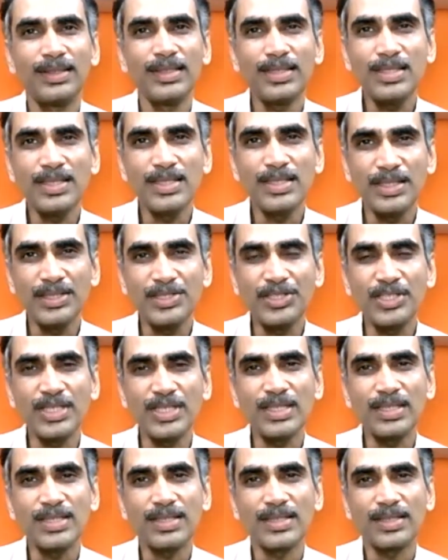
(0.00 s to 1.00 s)
these
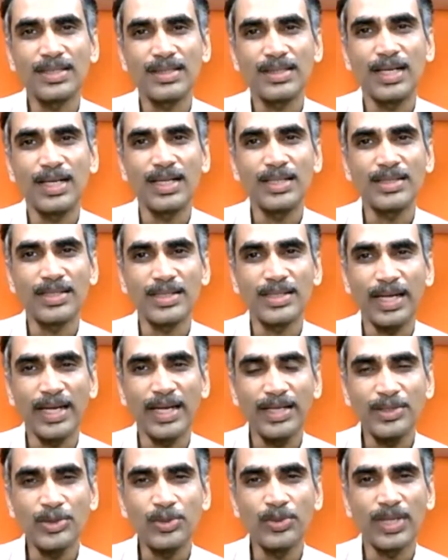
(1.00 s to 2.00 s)
teachings are
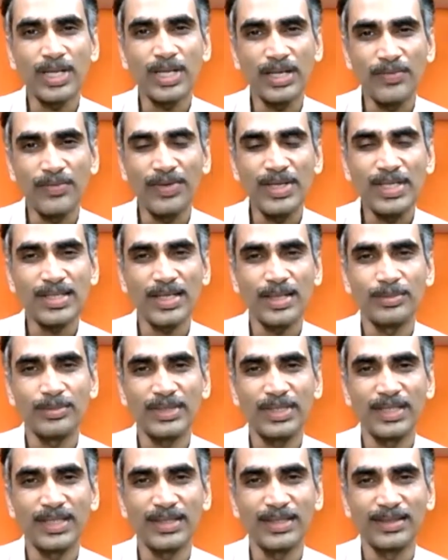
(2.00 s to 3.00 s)
trying to convey
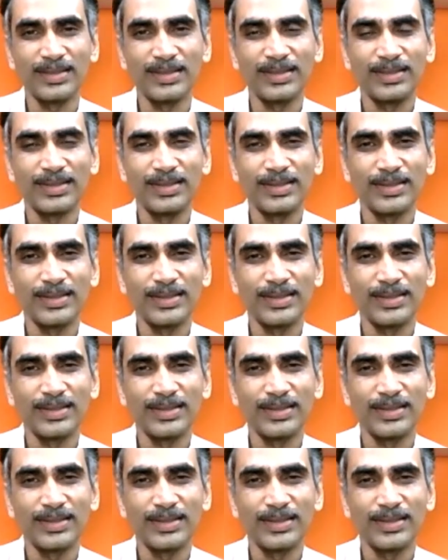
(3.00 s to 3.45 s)
something